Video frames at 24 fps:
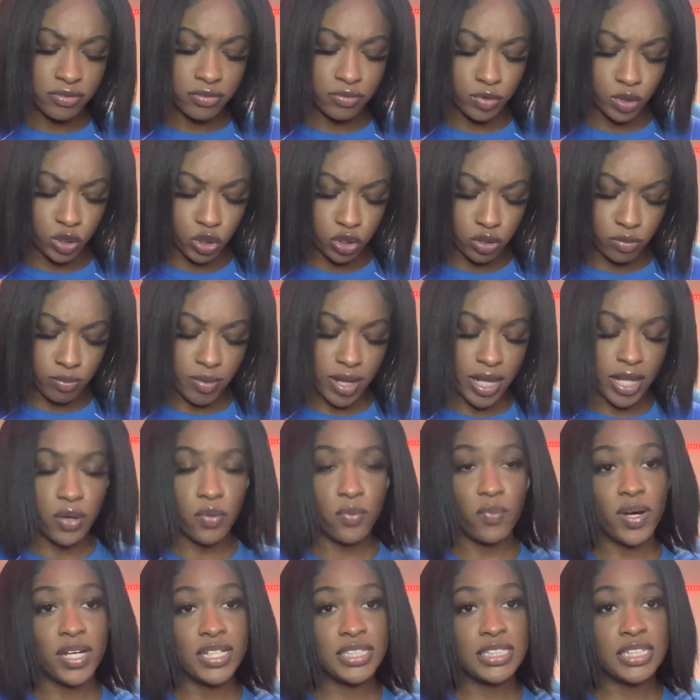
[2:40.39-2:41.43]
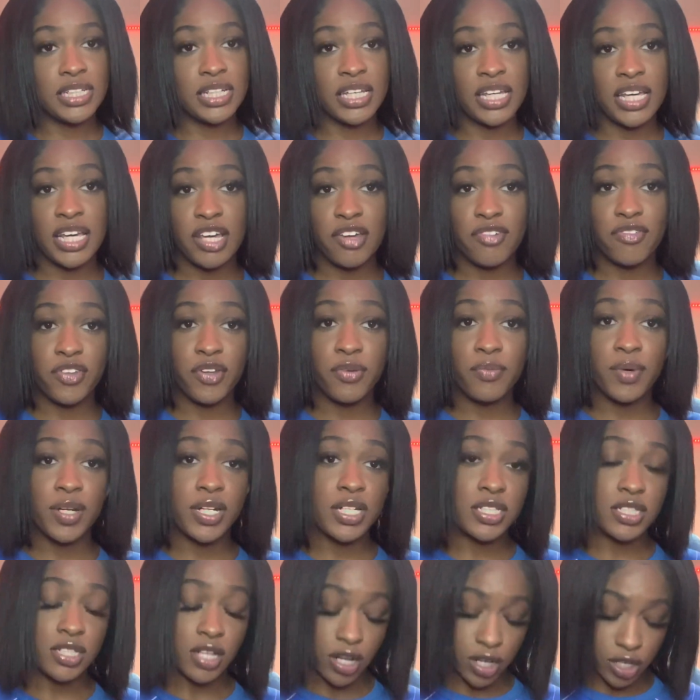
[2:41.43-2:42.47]
what you may want to get if you want
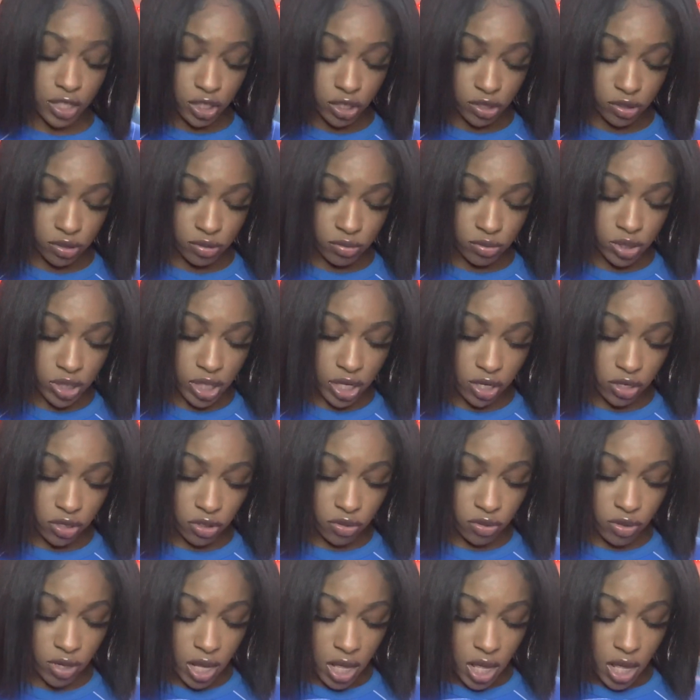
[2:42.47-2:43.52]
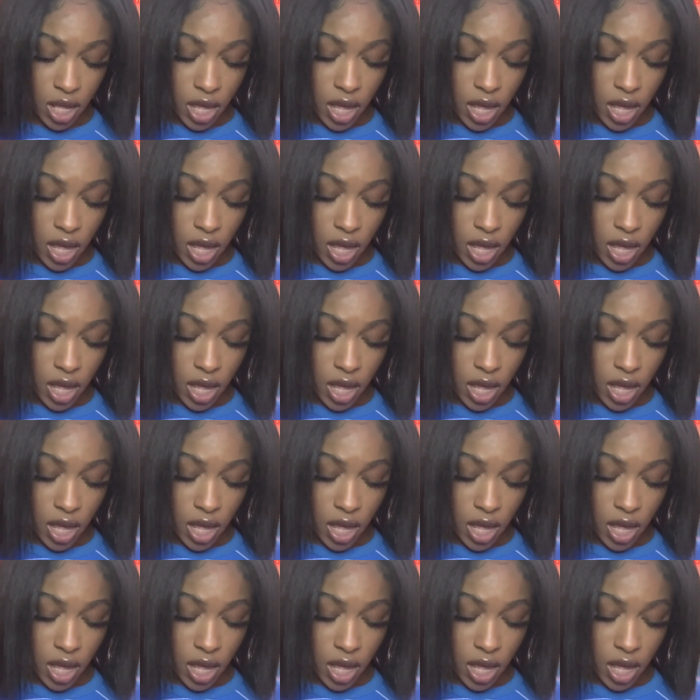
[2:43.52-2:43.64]
to start a YouTube channel.